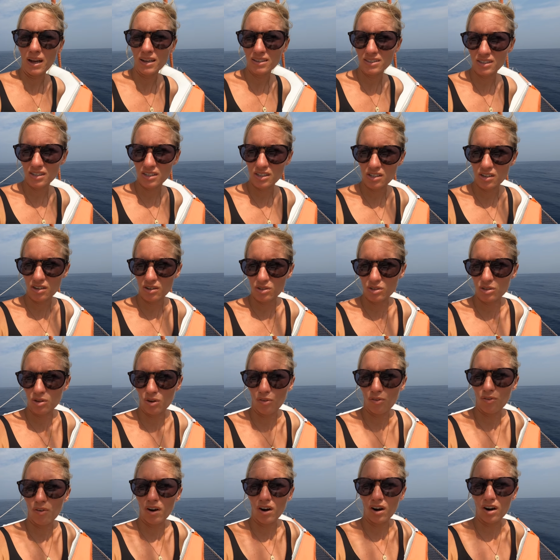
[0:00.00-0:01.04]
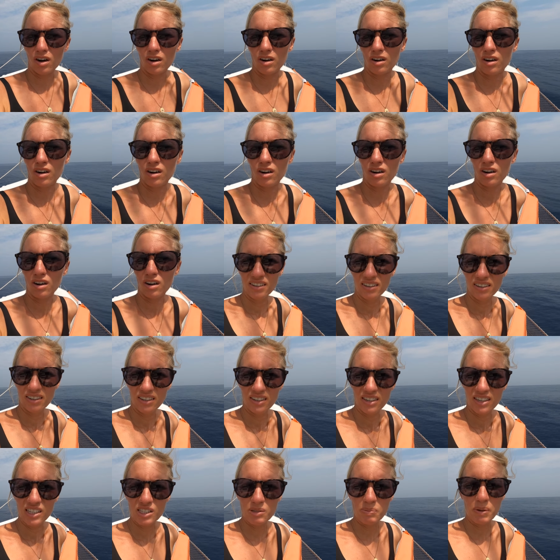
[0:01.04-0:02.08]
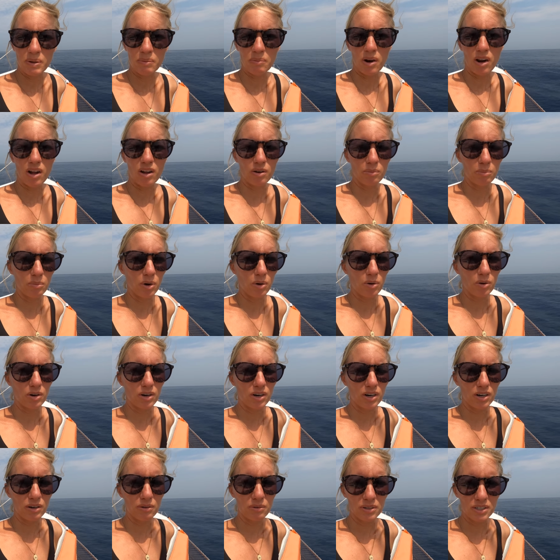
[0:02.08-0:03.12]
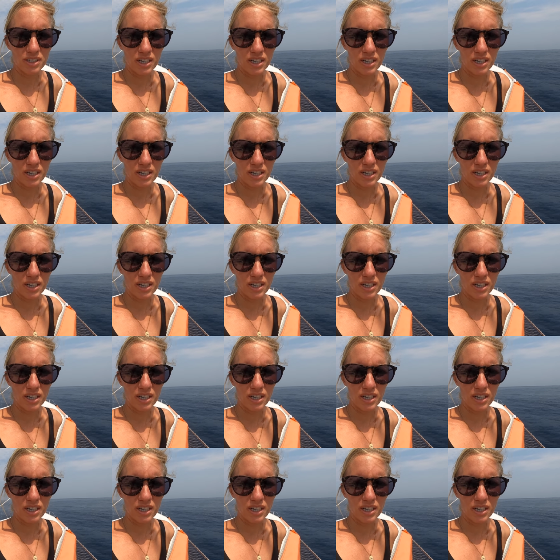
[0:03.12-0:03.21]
a passage though so far. It's been a lot of motoring,